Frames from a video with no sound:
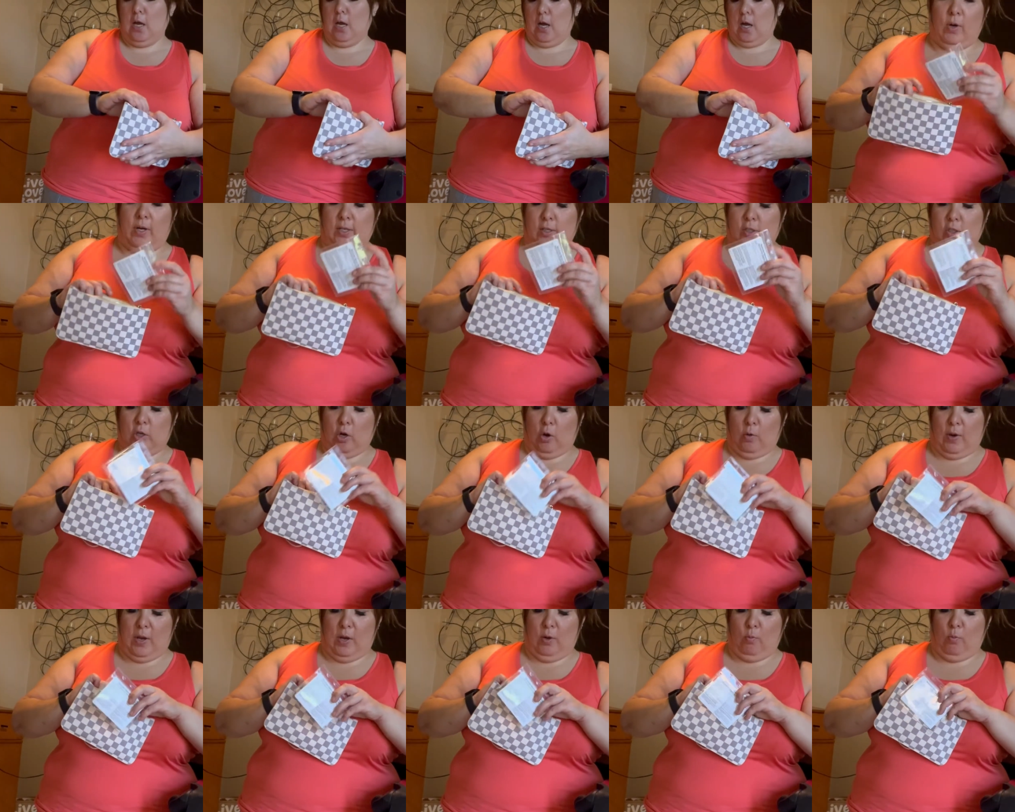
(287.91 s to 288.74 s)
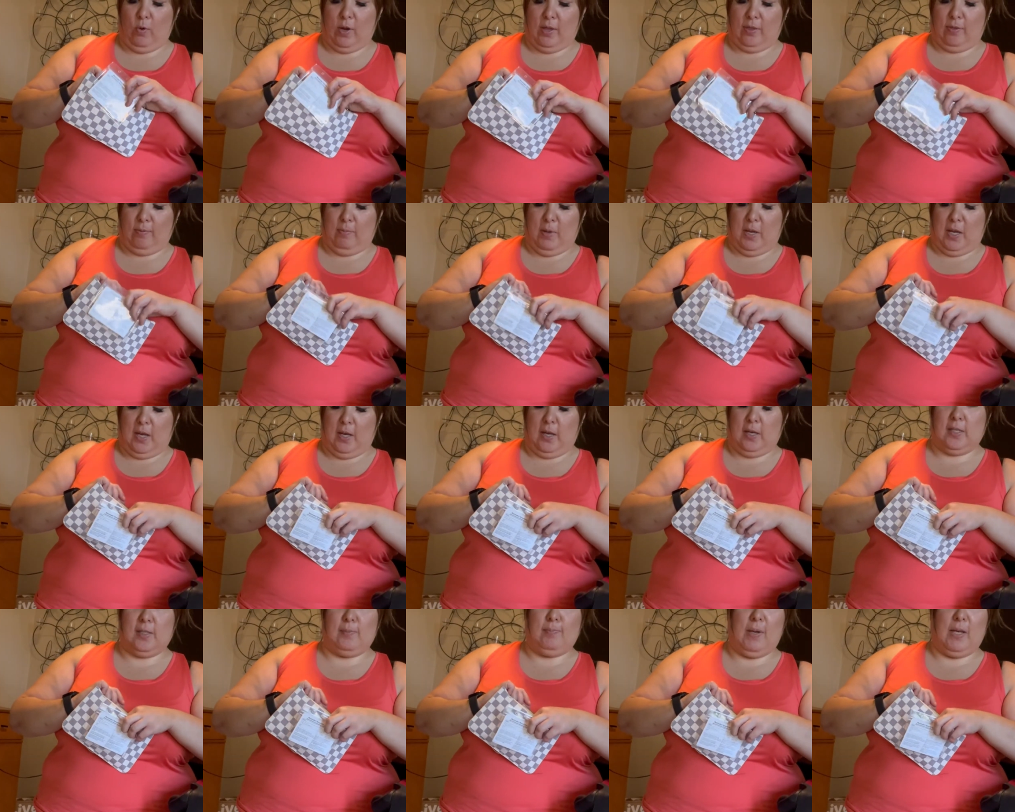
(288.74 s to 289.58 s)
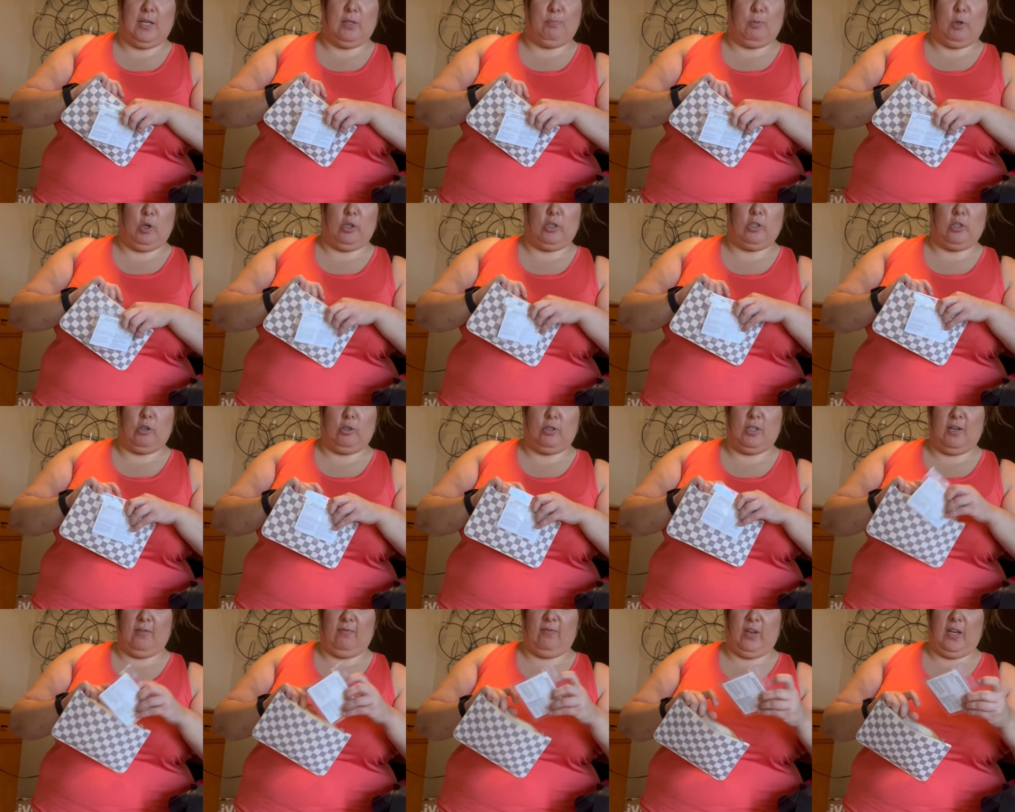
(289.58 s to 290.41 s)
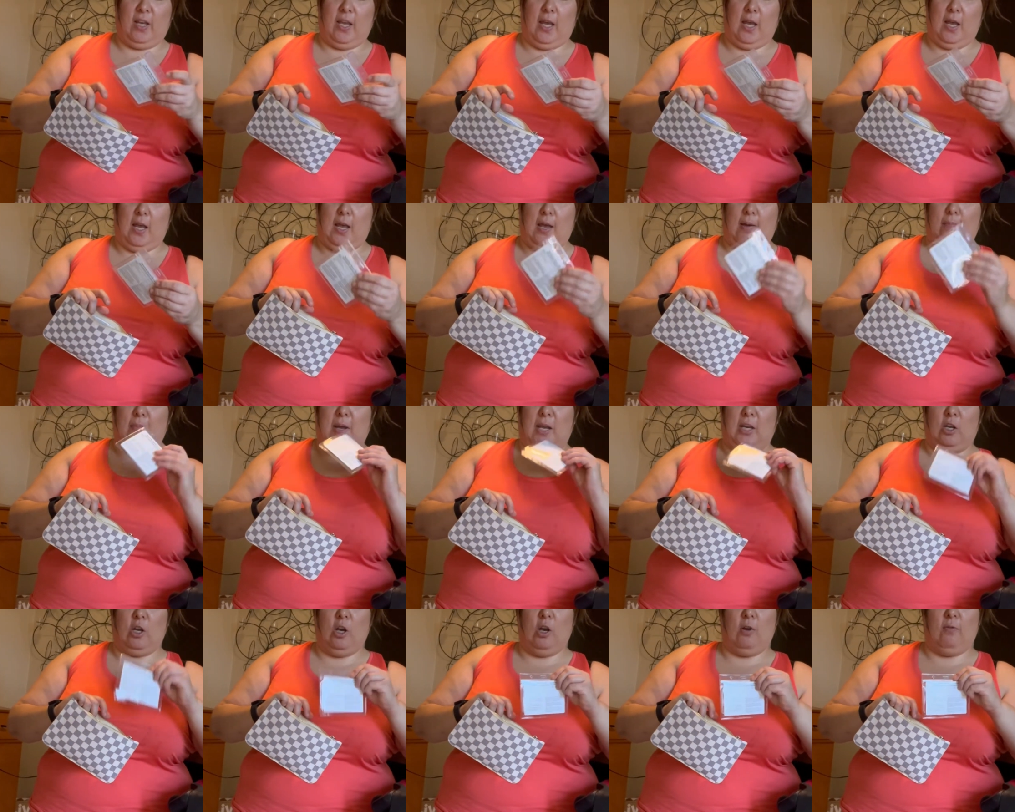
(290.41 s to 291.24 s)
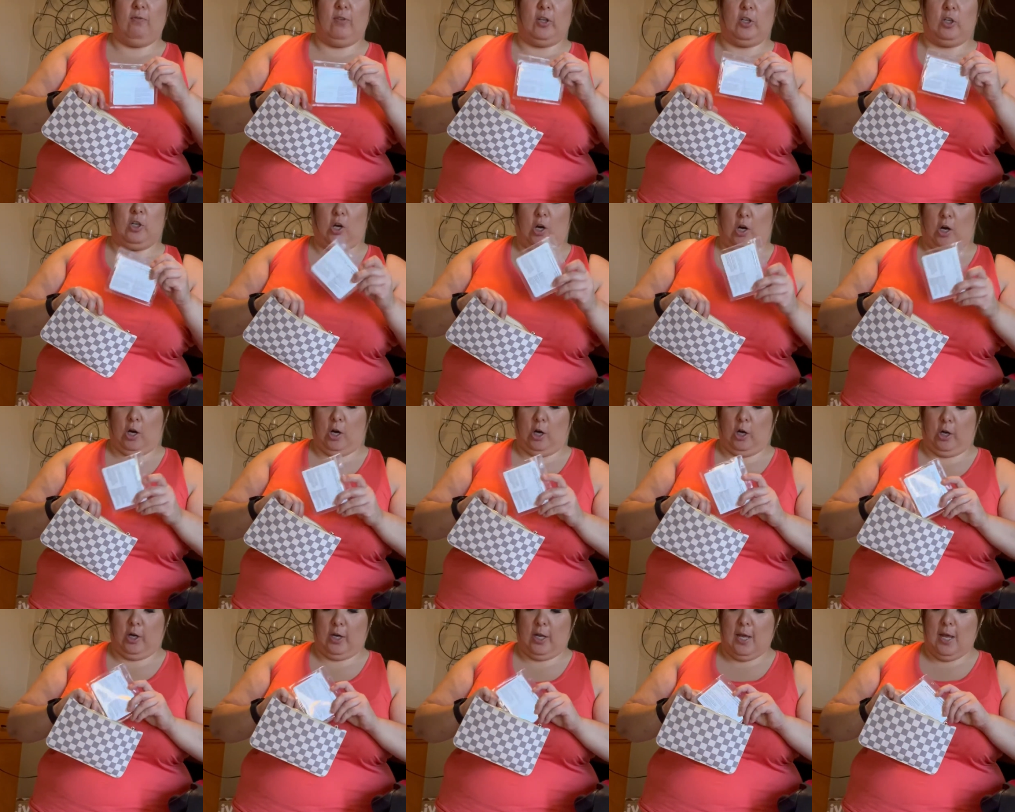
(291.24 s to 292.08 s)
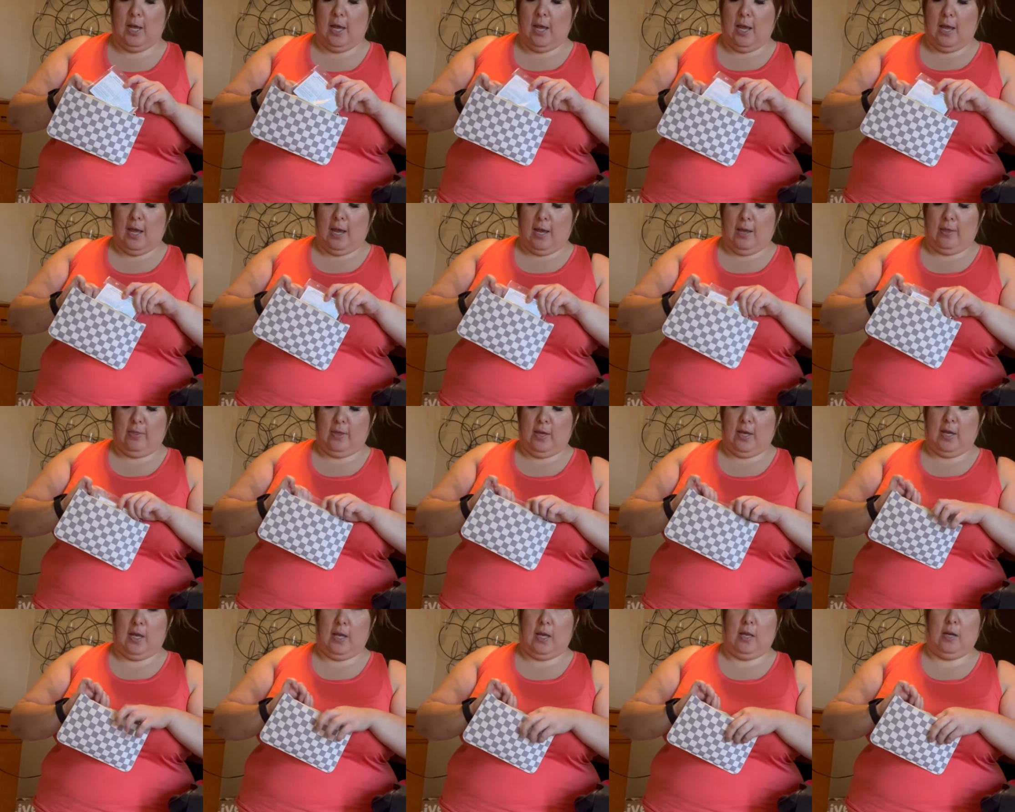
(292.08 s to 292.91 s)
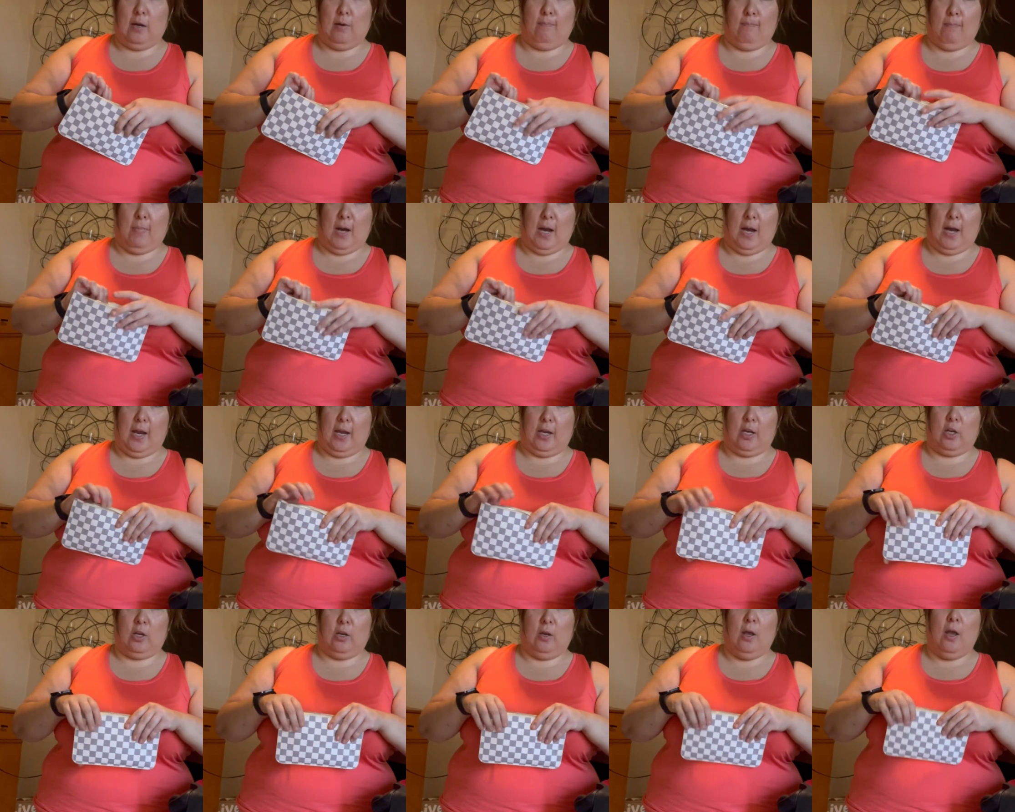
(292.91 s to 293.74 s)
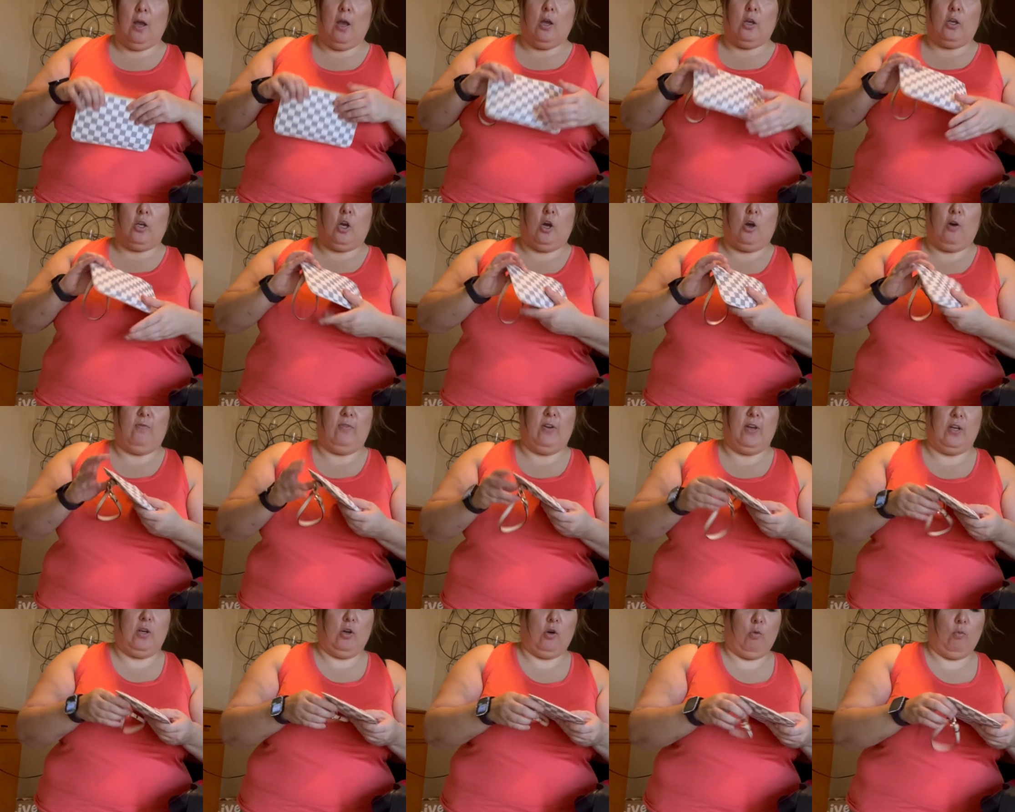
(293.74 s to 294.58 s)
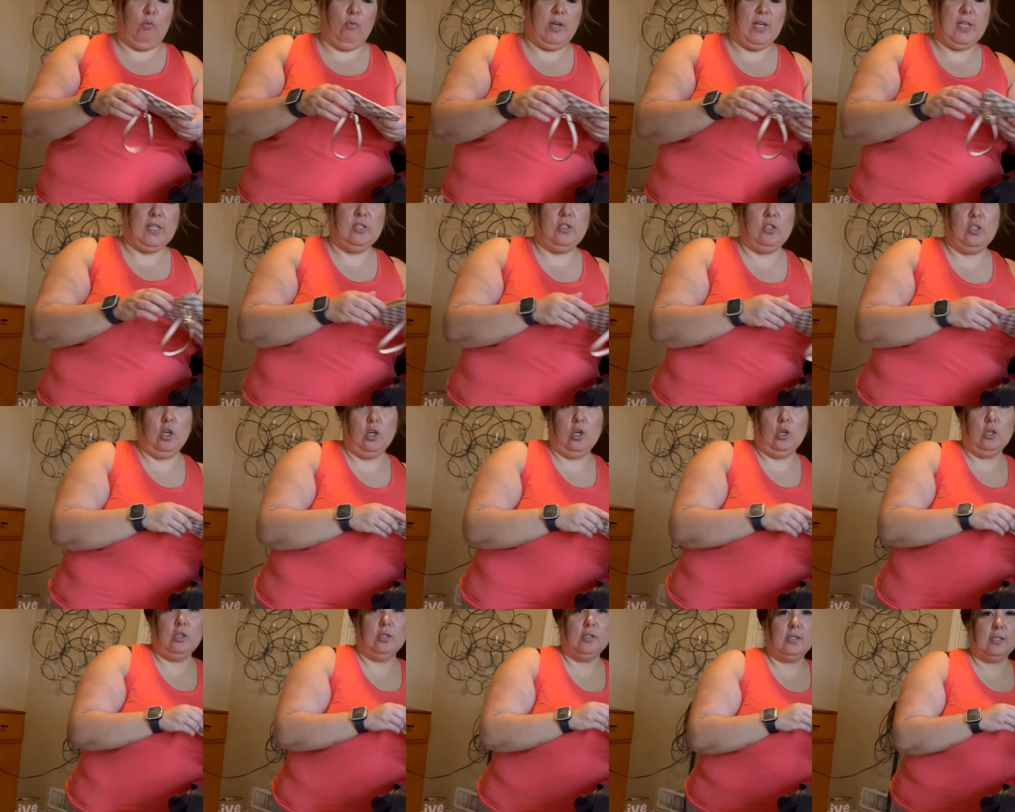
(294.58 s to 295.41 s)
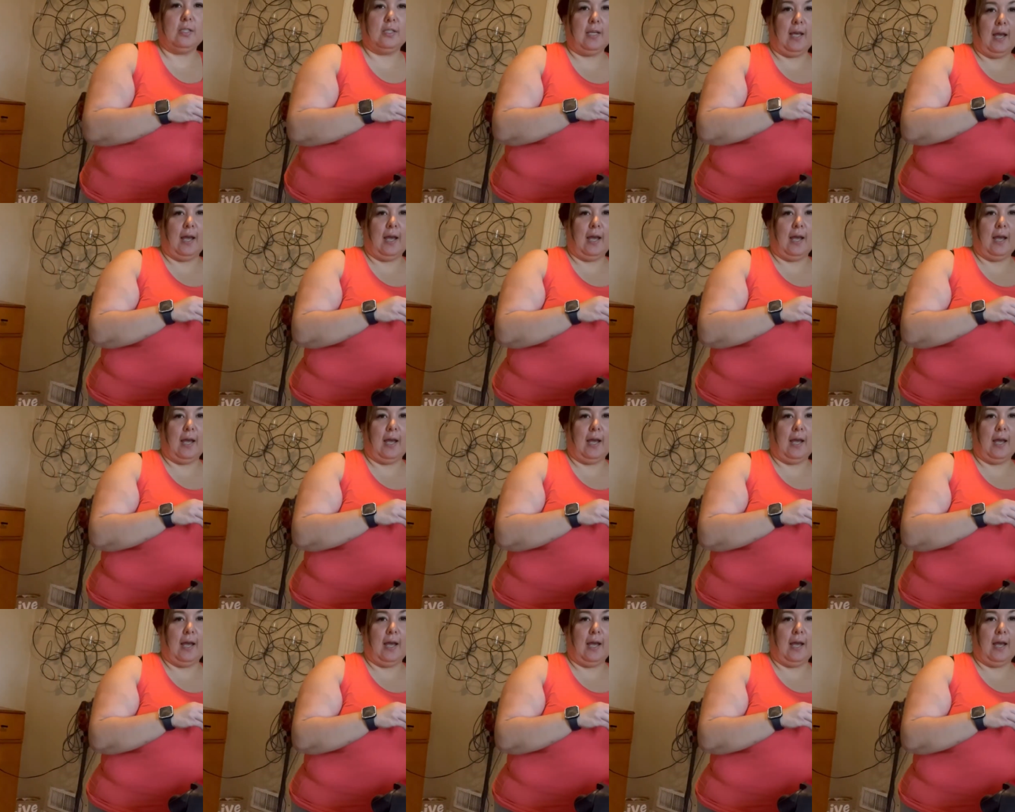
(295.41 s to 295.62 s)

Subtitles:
What is going with me is my birth certificate and my COVID card, and then my COVID results.